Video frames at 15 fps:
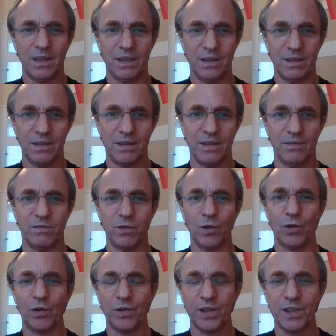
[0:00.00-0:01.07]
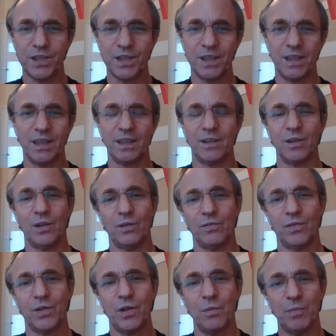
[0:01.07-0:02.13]
the flourishing
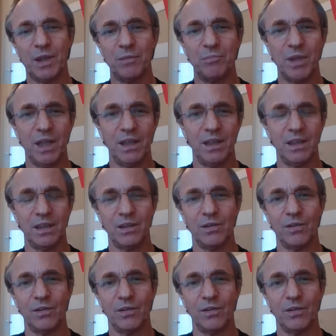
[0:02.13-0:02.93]
of human being,